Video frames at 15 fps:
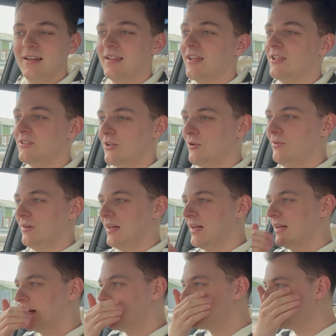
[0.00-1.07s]
and I don't
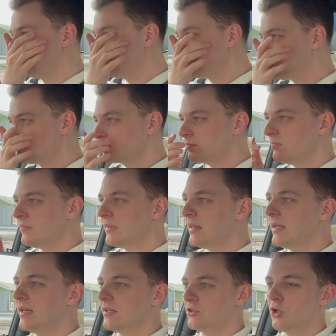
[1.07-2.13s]
have,
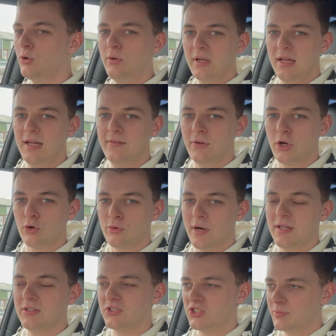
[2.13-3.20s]
I don't have a
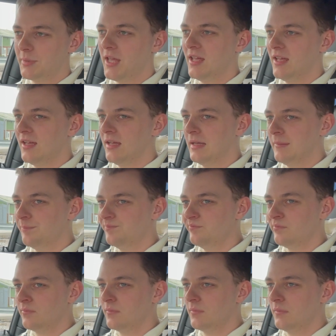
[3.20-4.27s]
grand spare
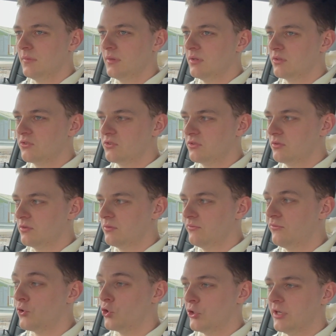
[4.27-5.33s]

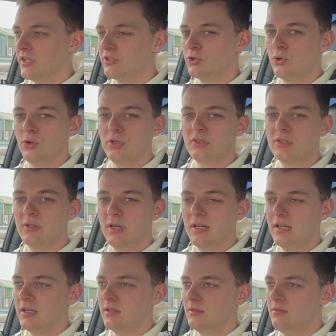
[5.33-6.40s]
for an exhaust,
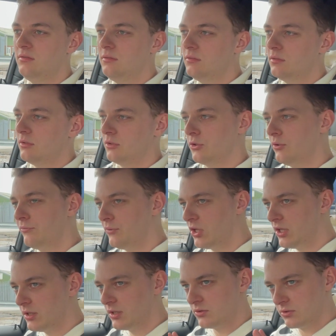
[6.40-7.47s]
and mm, I could
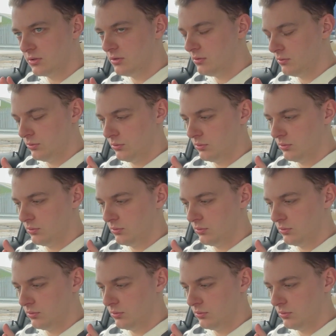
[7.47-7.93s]
finance it.